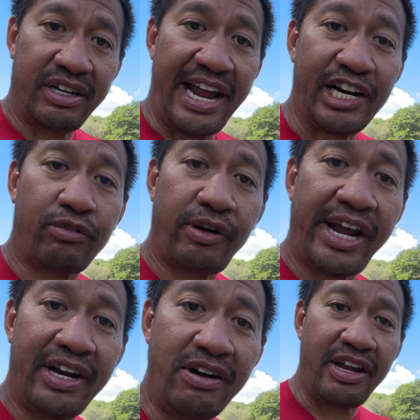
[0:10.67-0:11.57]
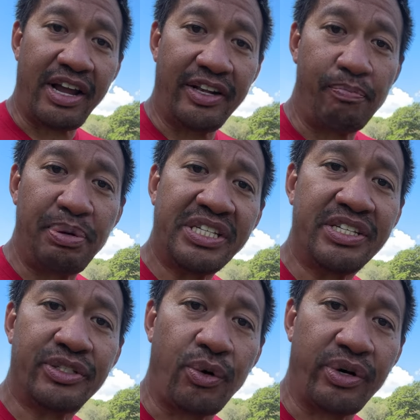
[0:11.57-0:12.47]
and creator and the
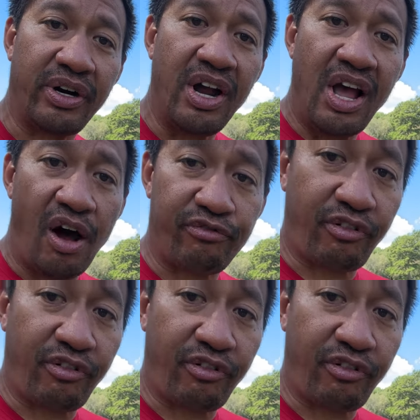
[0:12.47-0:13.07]
business owner of